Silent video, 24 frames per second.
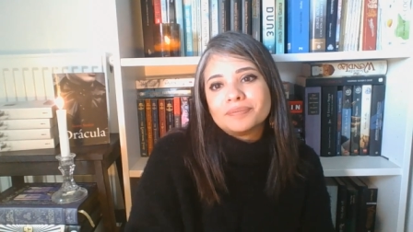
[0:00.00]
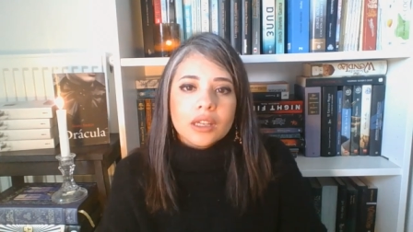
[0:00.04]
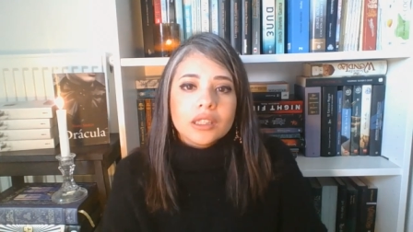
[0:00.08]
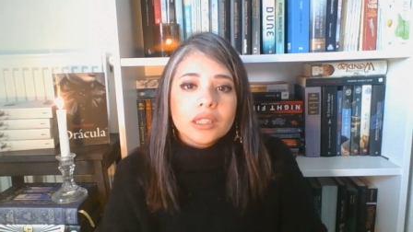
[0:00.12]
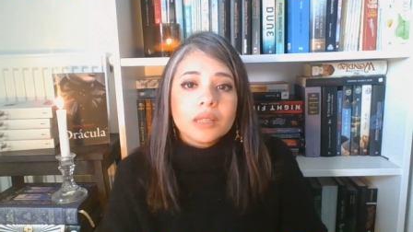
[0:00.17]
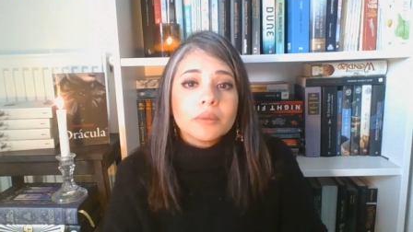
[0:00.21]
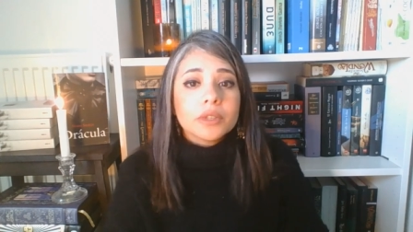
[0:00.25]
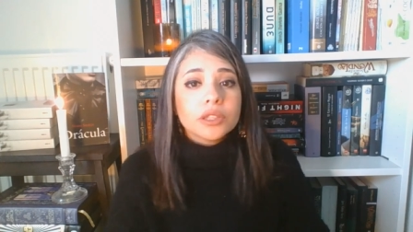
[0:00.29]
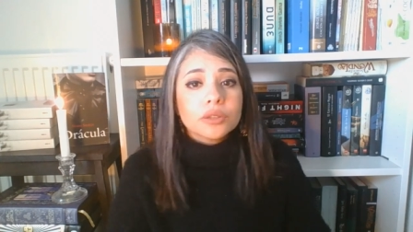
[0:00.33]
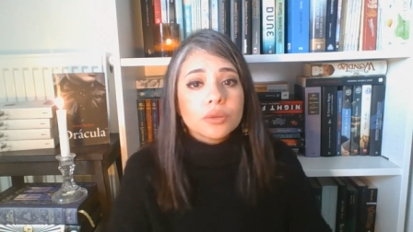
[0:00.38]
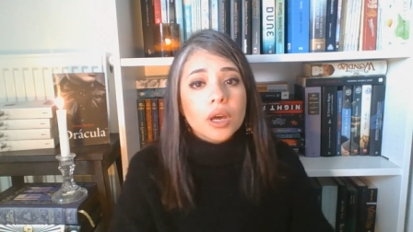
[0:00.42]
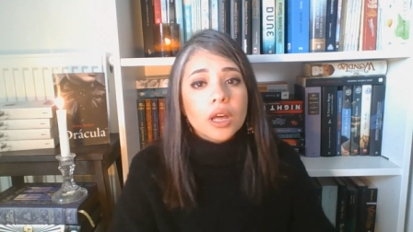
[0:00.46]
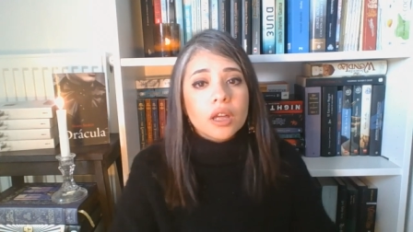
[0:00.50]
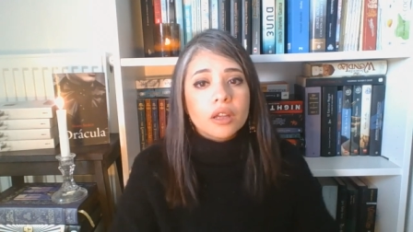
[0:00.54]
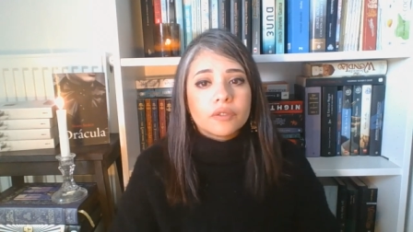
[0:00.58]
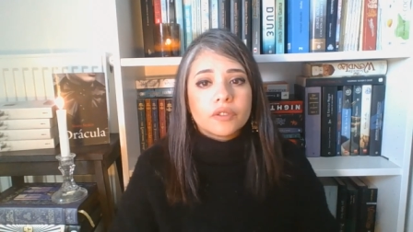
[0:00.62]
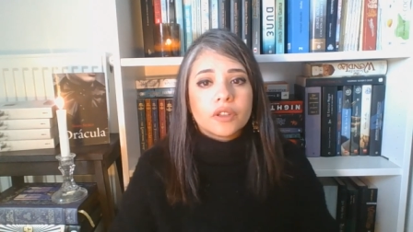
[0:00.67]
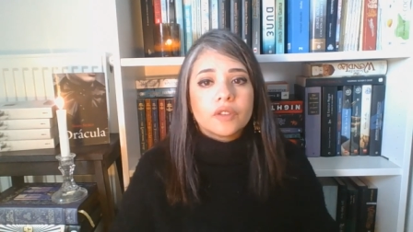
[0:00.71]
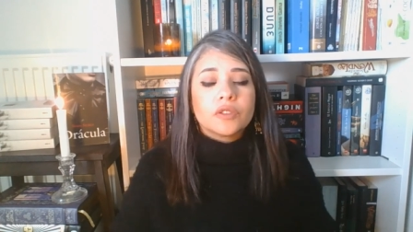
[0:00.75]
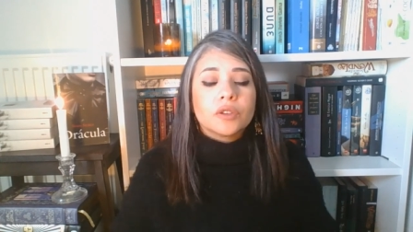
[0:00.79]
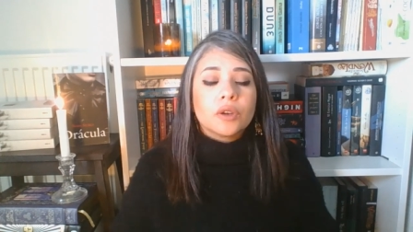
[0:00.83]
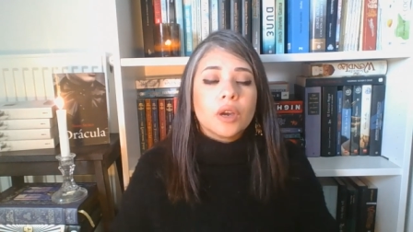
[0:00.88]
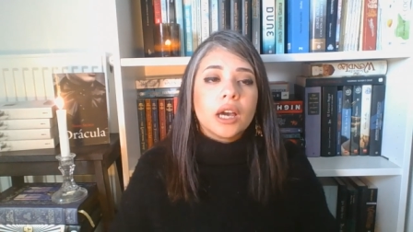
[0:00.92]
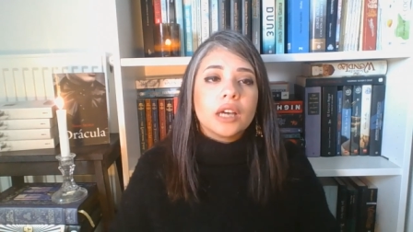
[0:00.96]
Number 12,
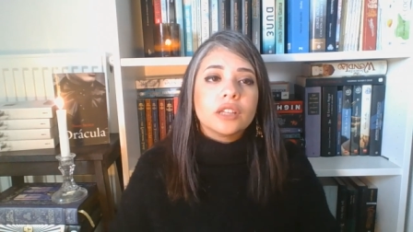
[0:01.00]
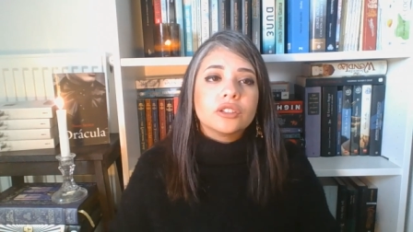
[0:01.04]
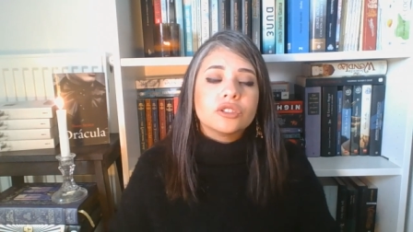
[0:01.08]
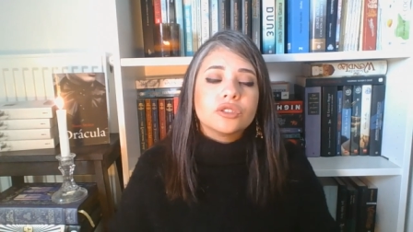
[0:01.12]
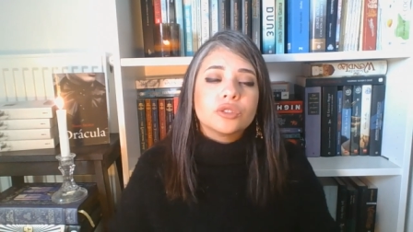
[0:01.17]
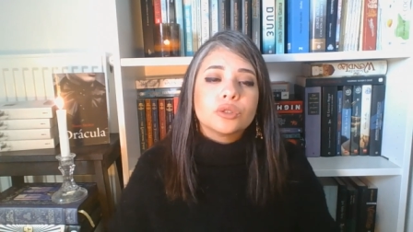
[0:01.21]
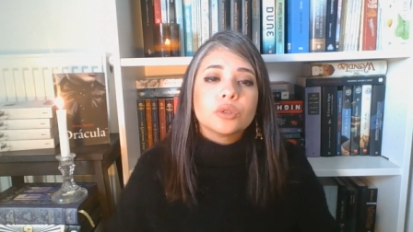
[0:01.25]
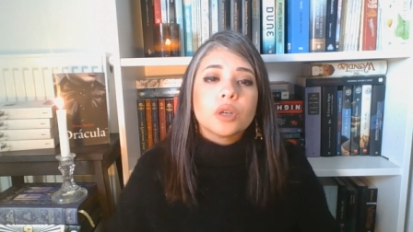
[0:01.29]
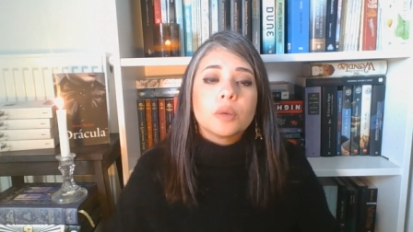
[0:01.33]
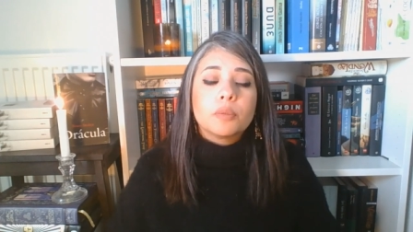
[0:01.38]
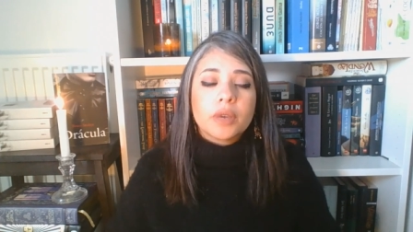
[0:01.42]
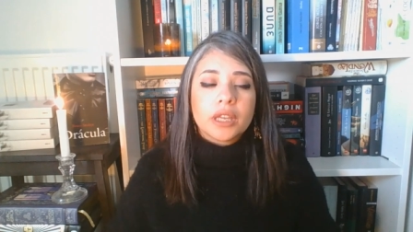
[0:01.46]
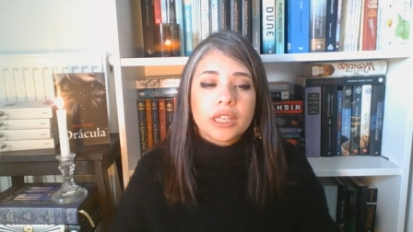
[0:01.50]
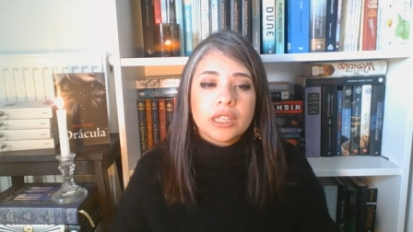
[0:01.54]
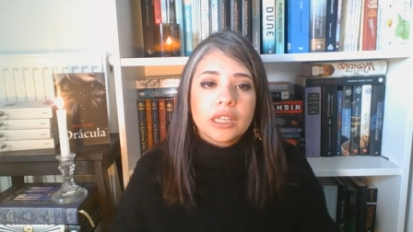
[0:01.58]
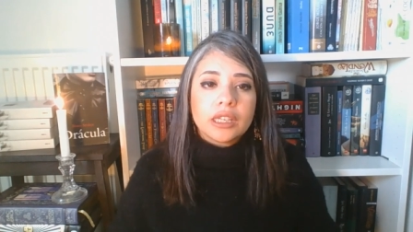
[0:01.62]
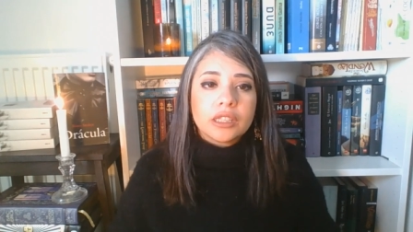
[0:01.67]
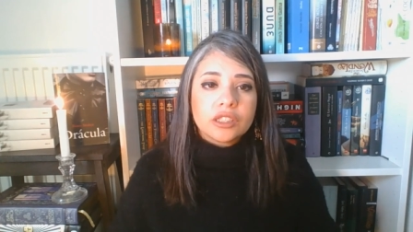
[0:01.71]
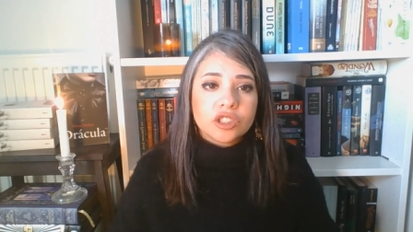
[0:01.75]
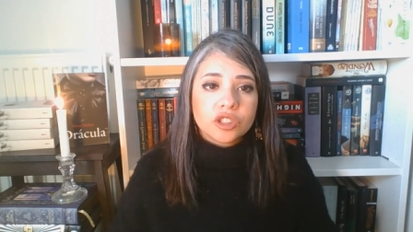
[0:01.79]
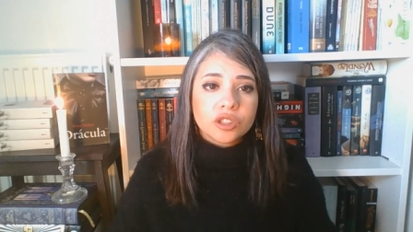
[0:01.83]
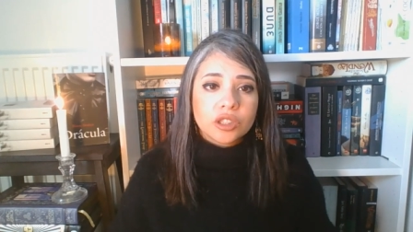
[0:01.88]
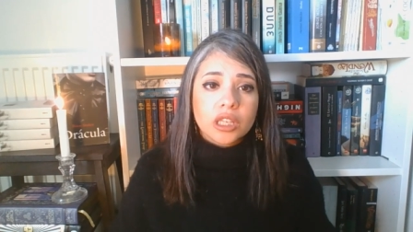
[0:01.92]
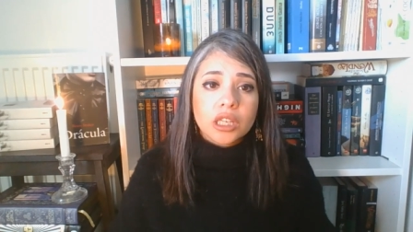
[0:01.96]
if you had to do a
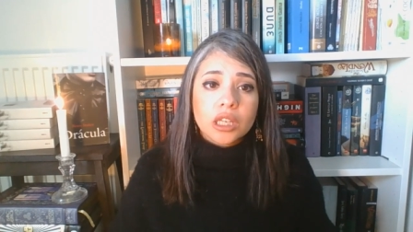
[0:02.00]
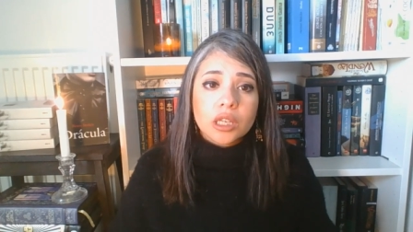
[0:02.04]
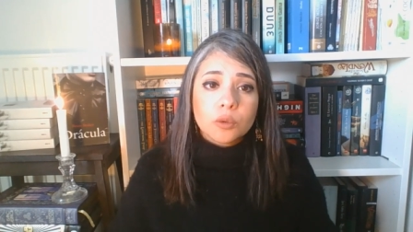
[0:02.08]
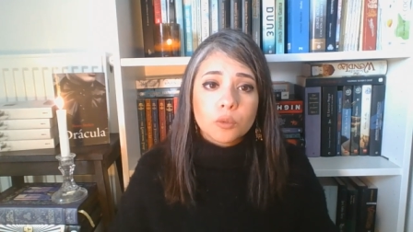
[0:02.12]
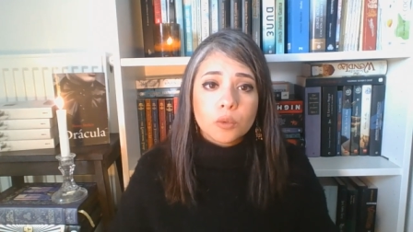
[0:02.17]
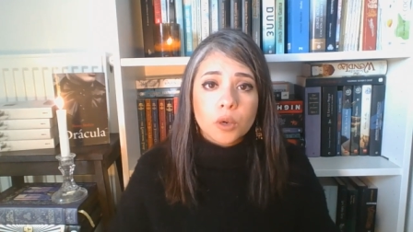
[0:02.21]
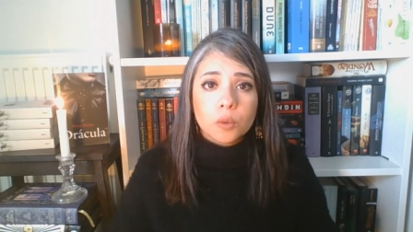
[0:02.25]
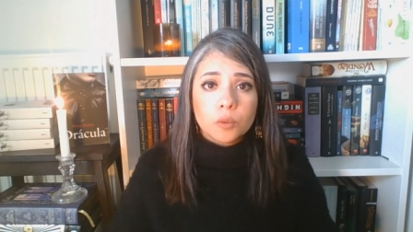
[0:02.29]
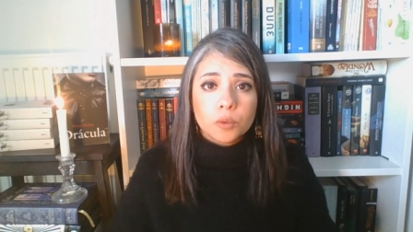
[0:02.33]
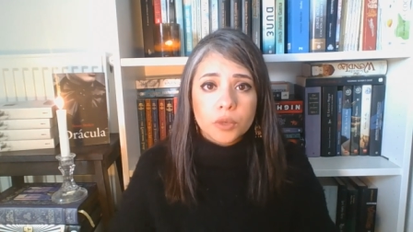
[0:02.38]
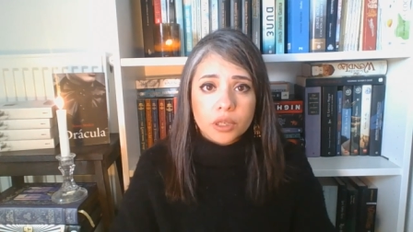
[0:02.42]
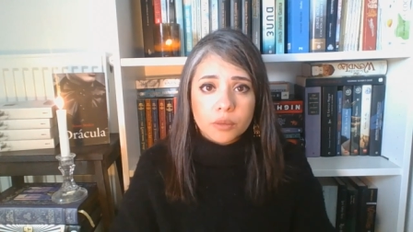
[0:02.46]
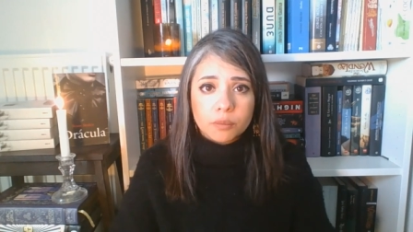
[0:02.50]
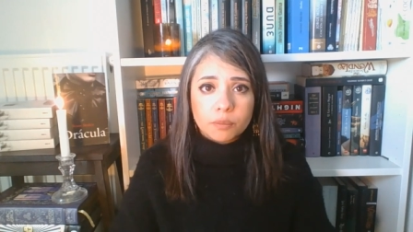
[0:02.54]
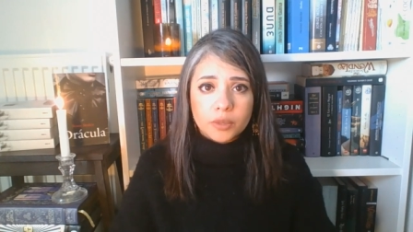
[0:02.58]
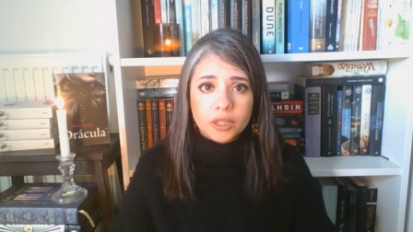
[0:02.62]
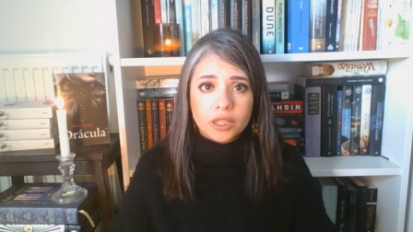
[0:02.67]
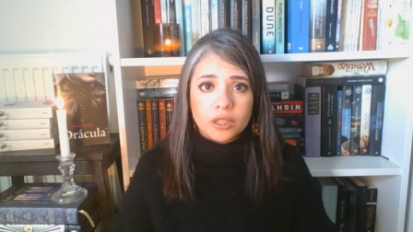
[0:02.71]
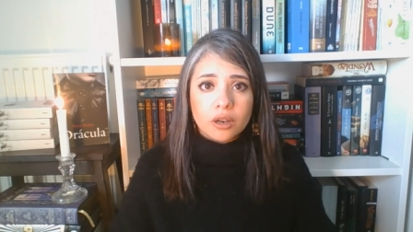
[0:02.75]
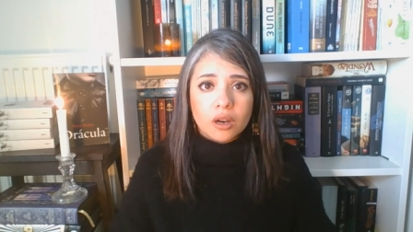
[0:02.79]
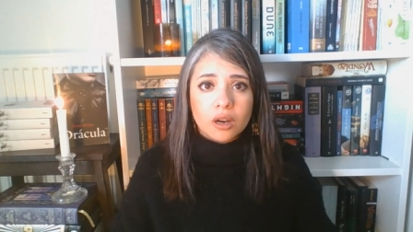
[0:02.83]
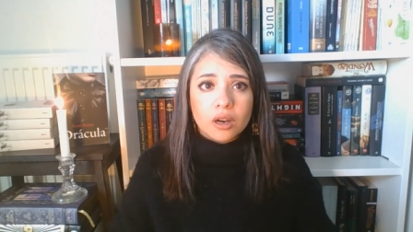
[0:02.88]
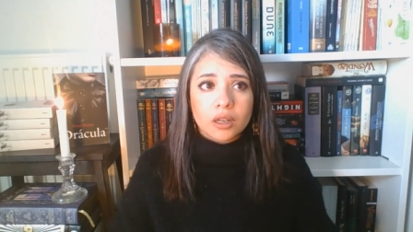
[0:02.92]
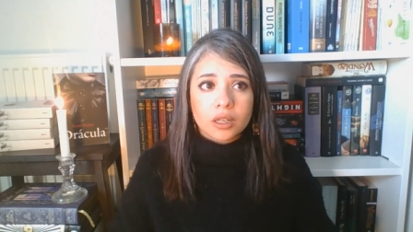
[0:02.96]
PhD, what would it
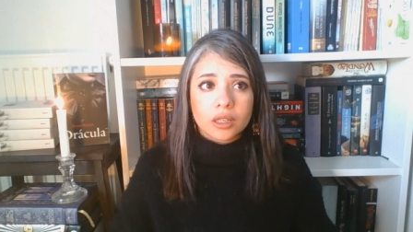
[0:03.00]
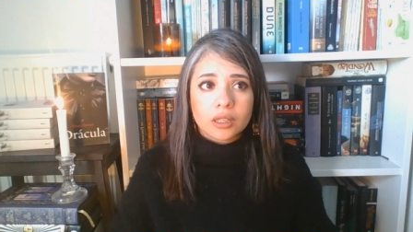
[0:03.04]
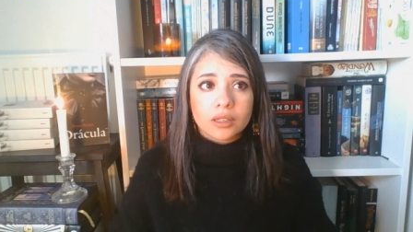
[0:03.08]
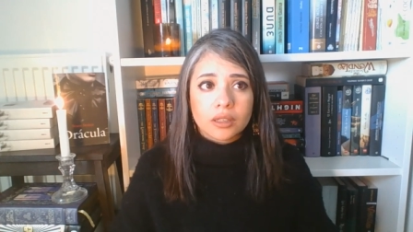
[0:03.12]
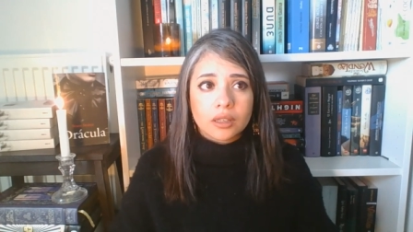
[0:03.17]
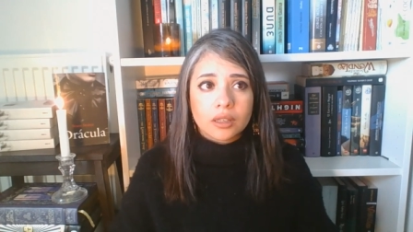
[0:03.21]
be on?